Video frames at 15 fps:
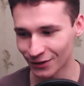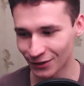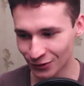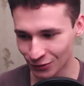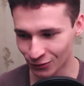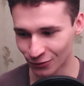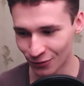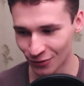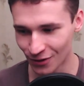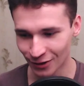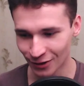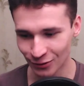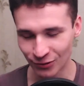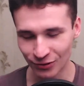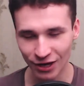you
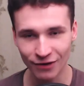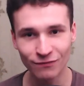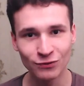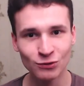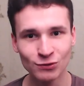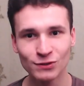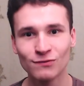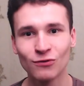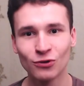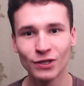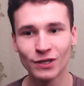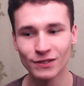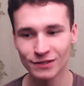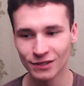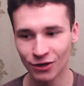you have
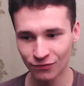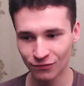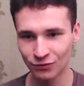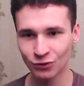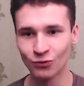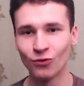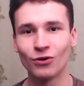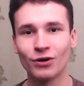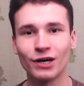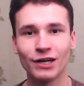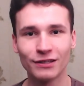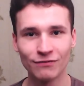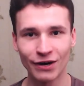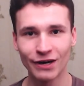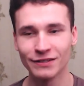usefulness of your
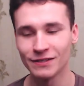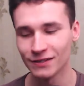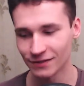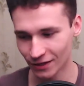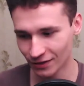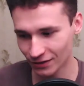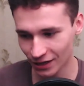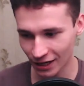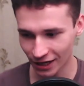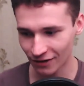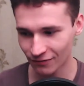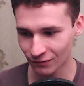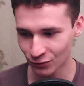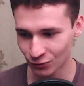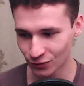advices and I
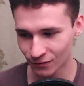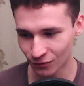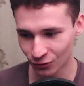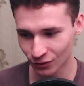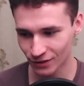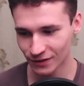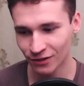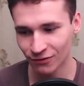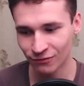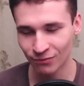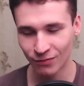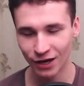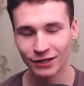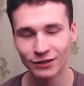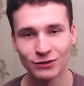have usefulness of
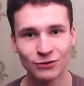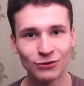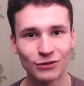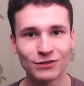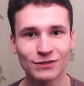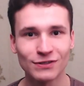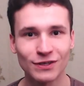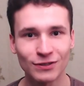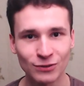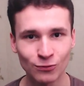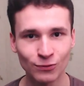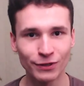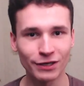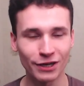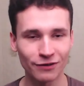my doings and
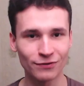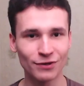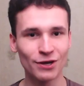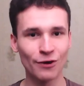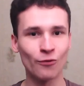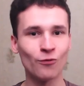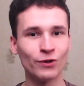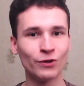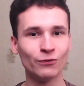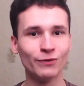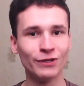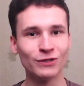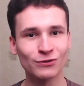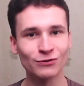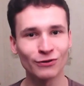we have
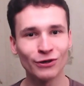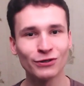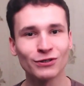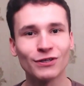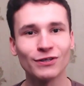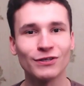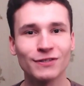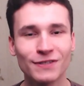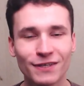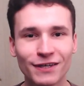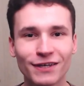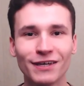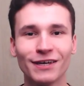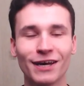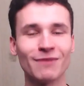win-win situation this
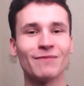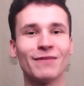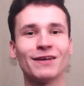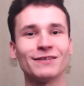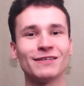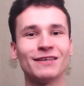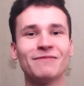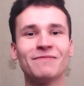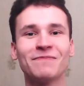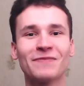amazing.